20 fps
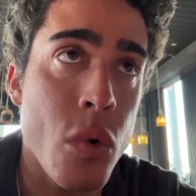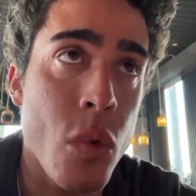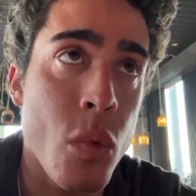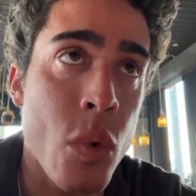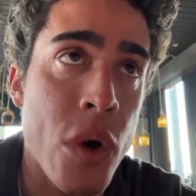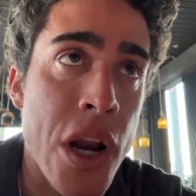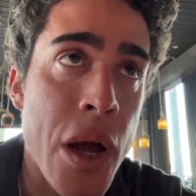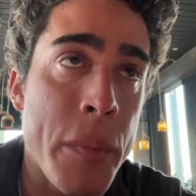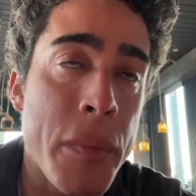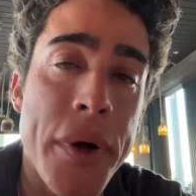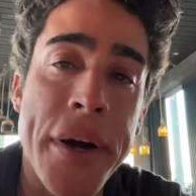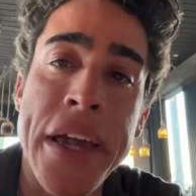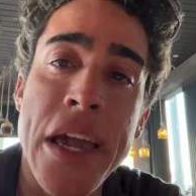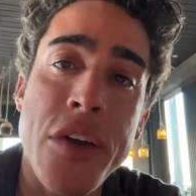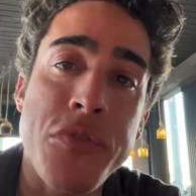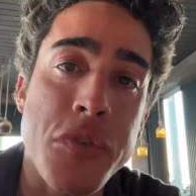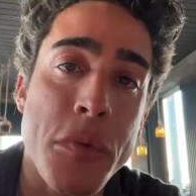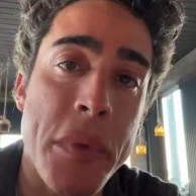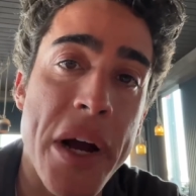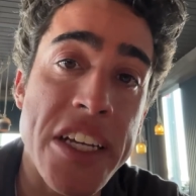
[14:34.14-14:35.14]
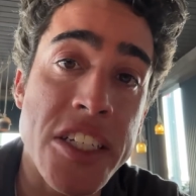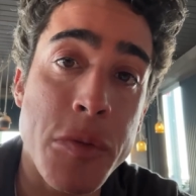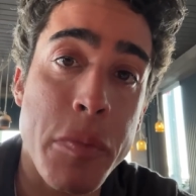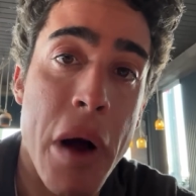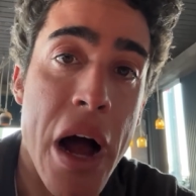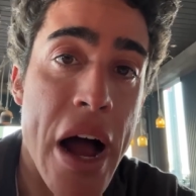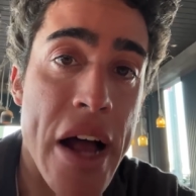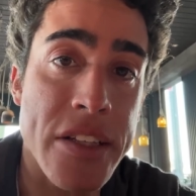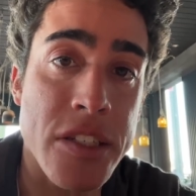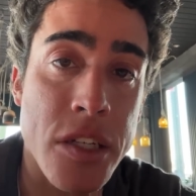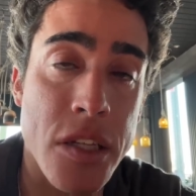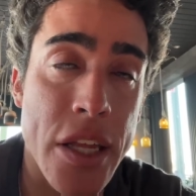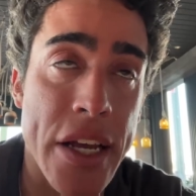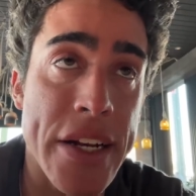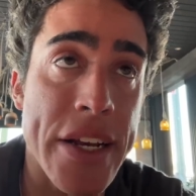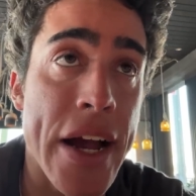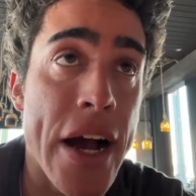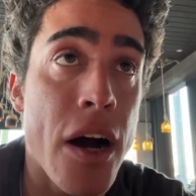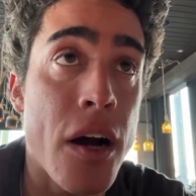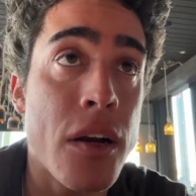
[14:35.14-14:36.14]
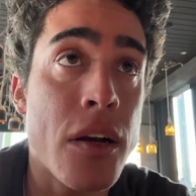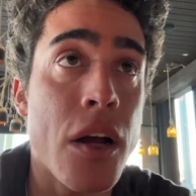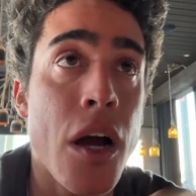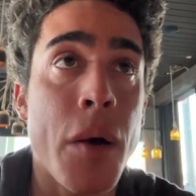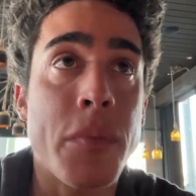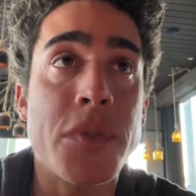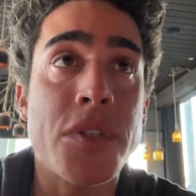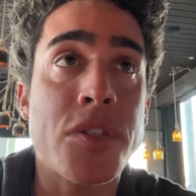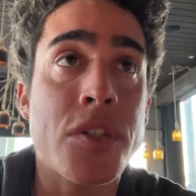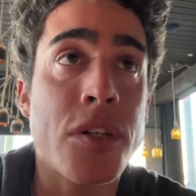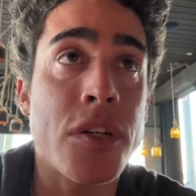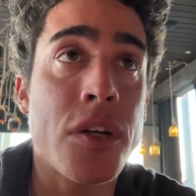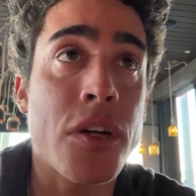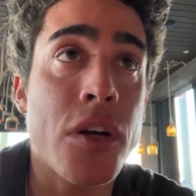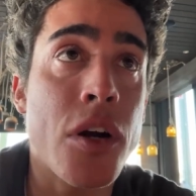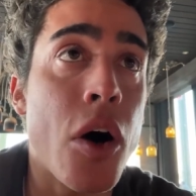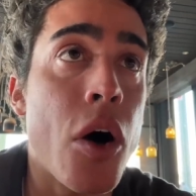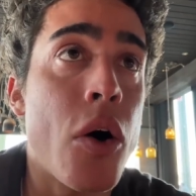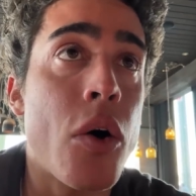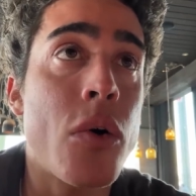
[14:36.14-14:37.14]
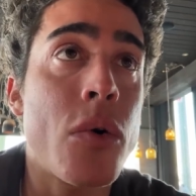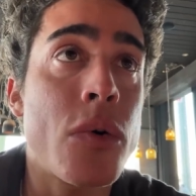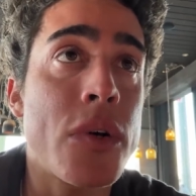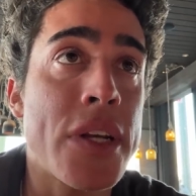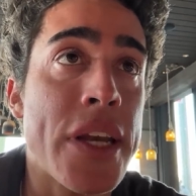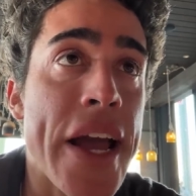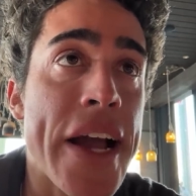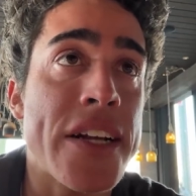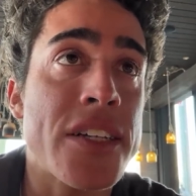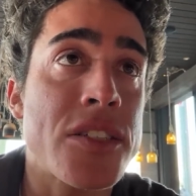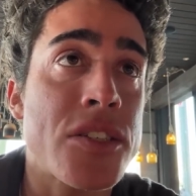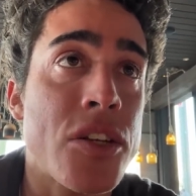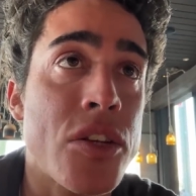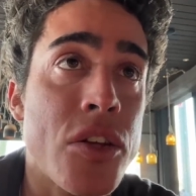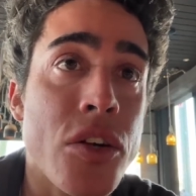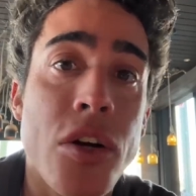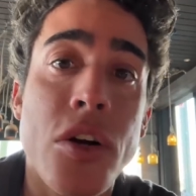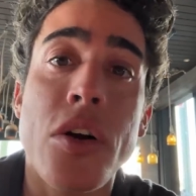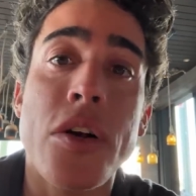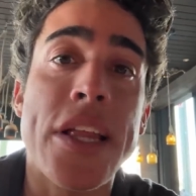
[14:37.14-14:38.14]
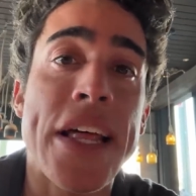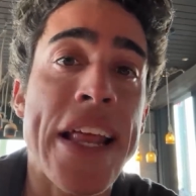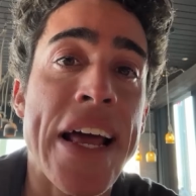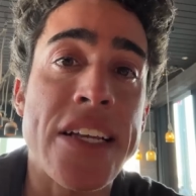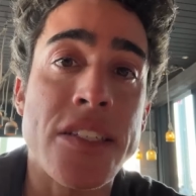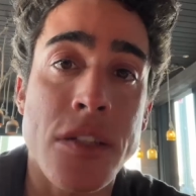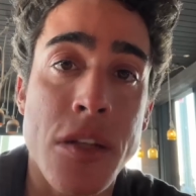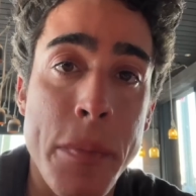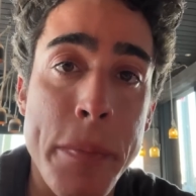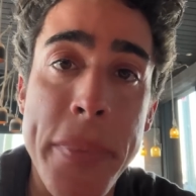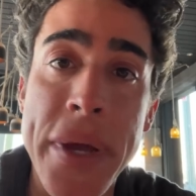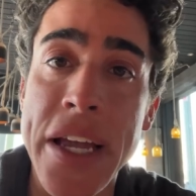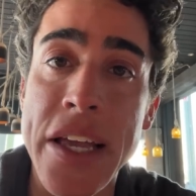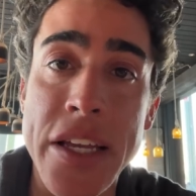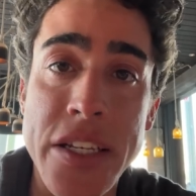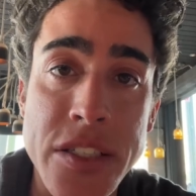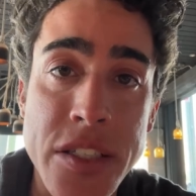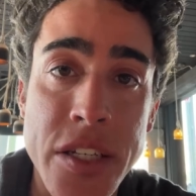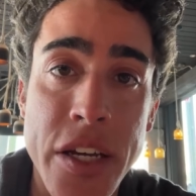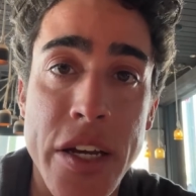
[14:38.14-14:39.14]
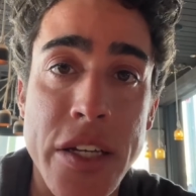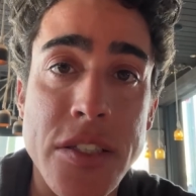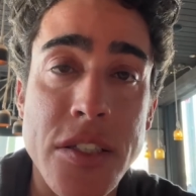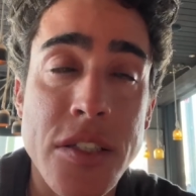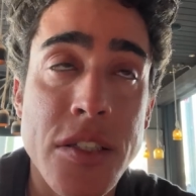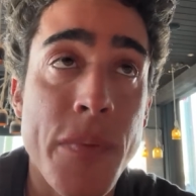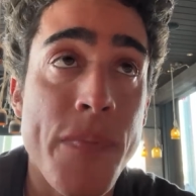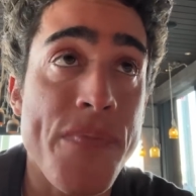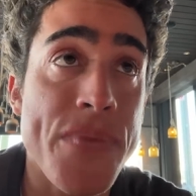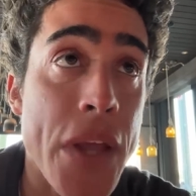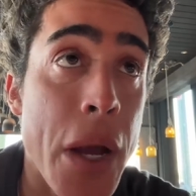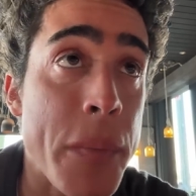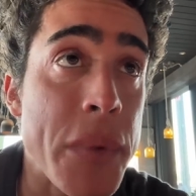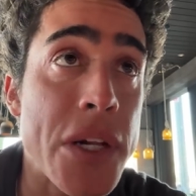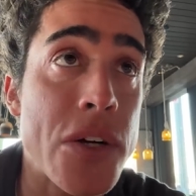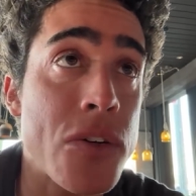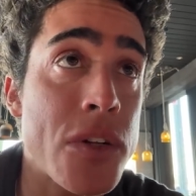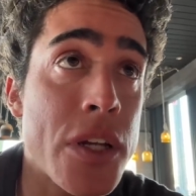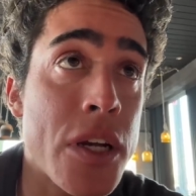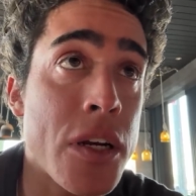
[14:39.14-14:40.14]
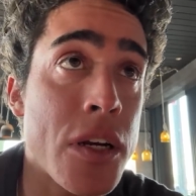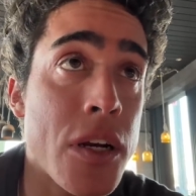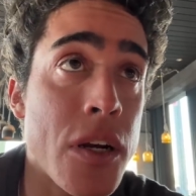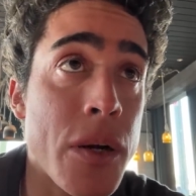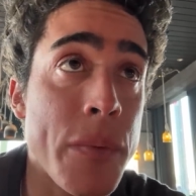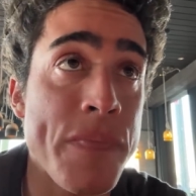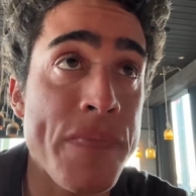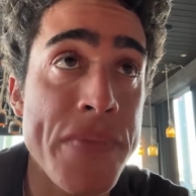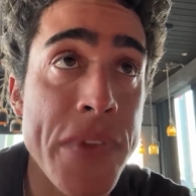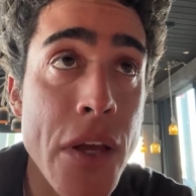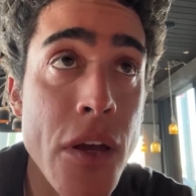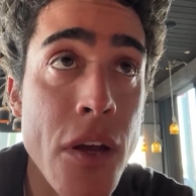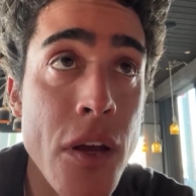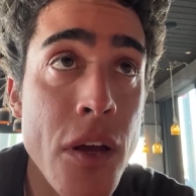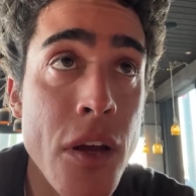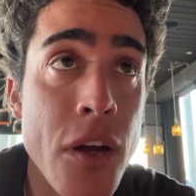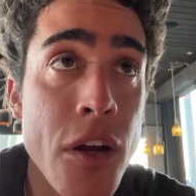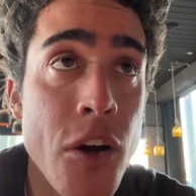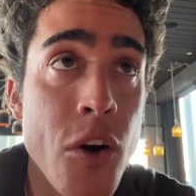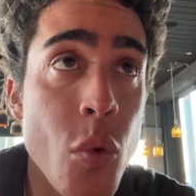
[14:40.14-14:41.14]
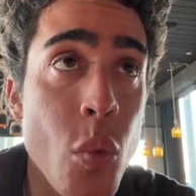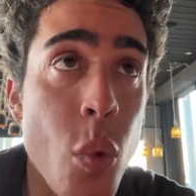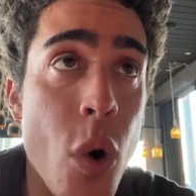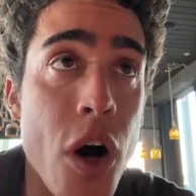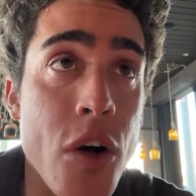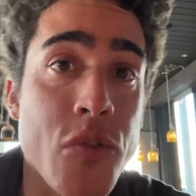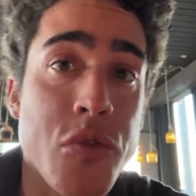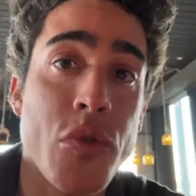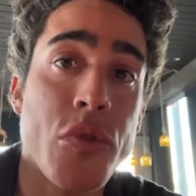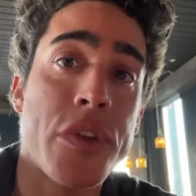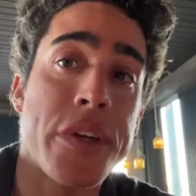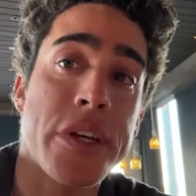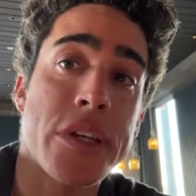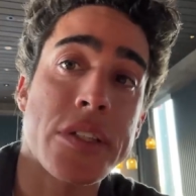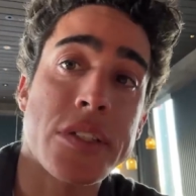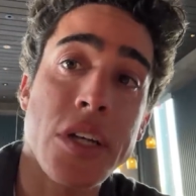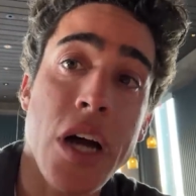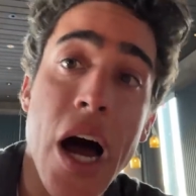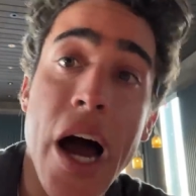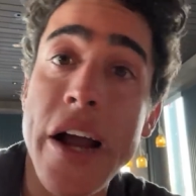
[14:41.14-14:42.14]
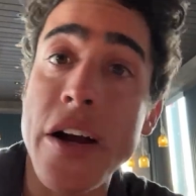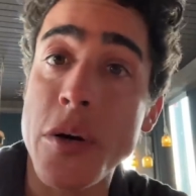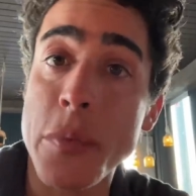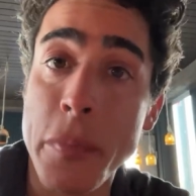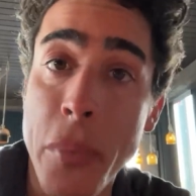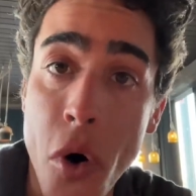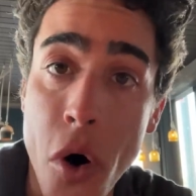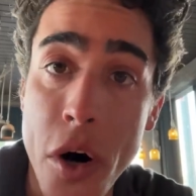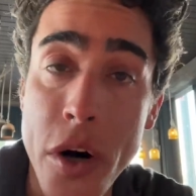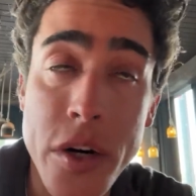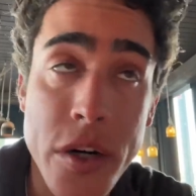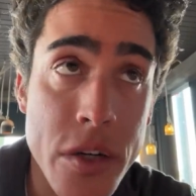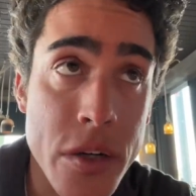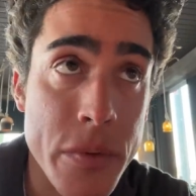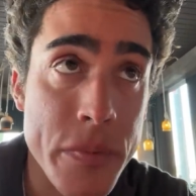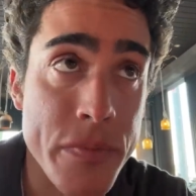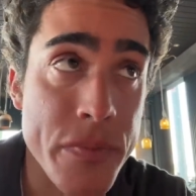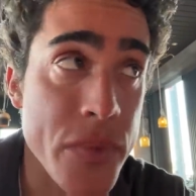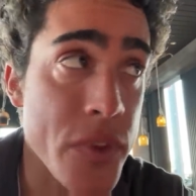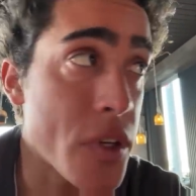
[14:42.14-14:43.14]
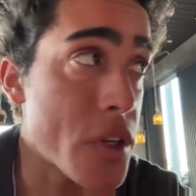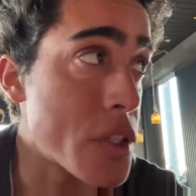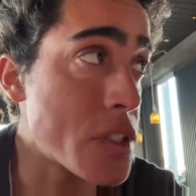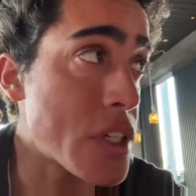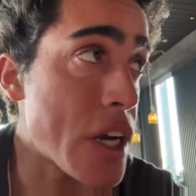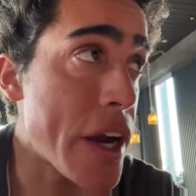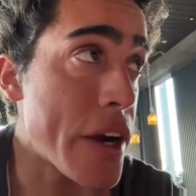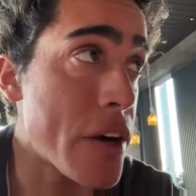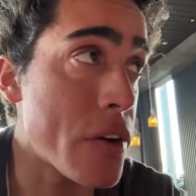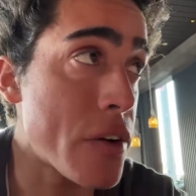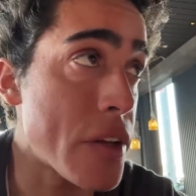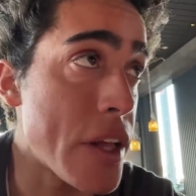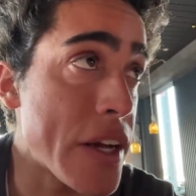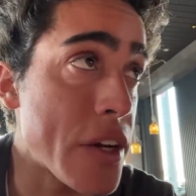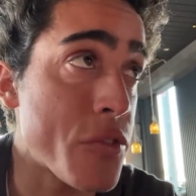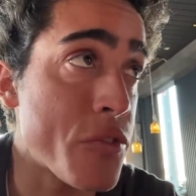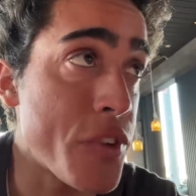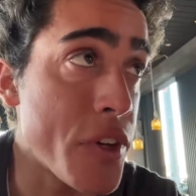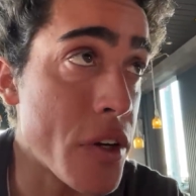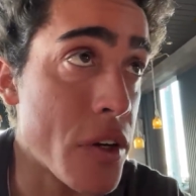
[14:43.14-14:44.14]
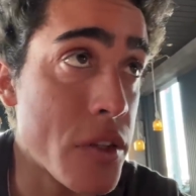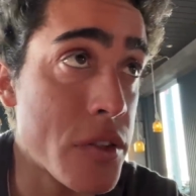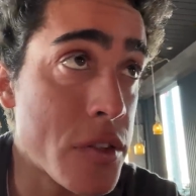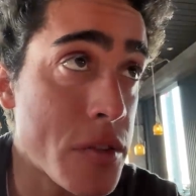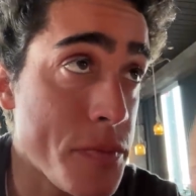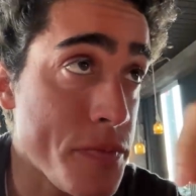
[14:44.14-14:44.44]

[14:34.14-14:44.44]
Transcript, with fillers: when I'm looking for my spot to lay down, I'm just going to go next to the girl that has the biggest tits. I'm literally going to walk through the entire park, the entire like field,